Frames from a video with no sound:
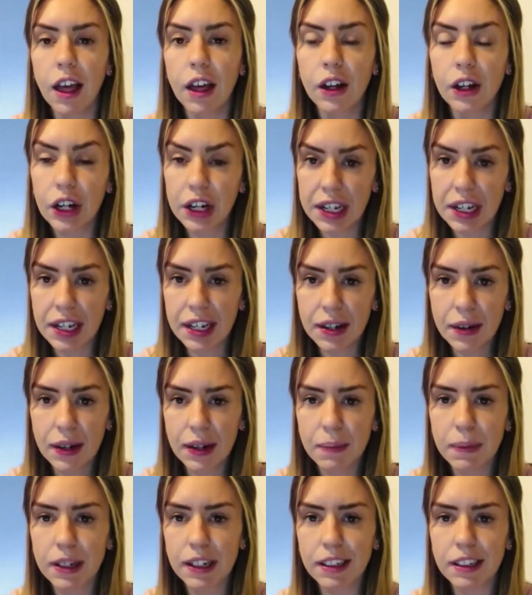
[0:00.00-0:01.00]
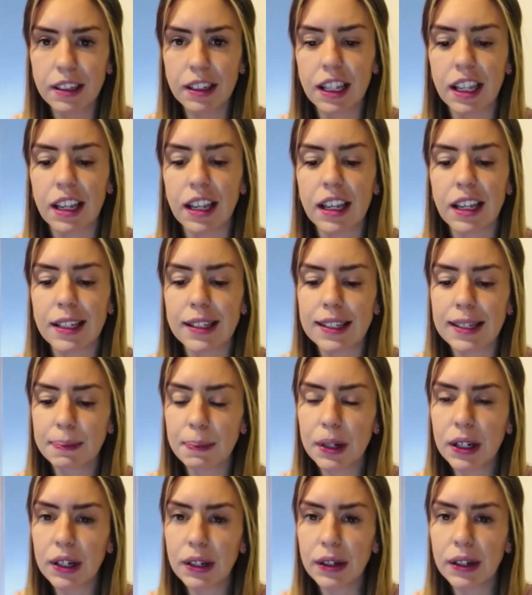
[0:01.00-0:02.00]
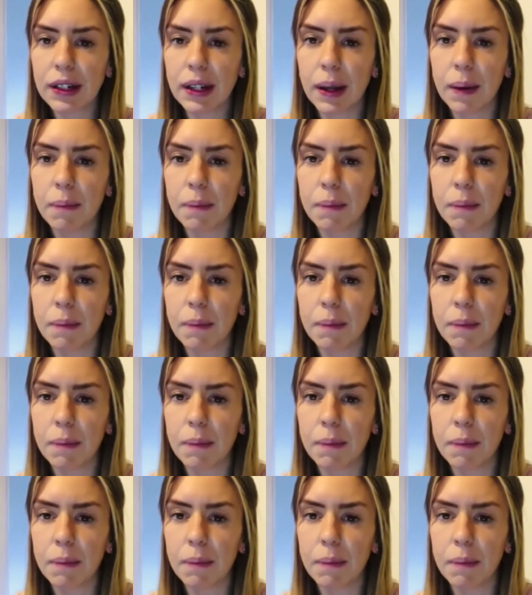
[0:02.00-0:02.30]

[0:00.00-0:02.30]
Cooking equipment spoon,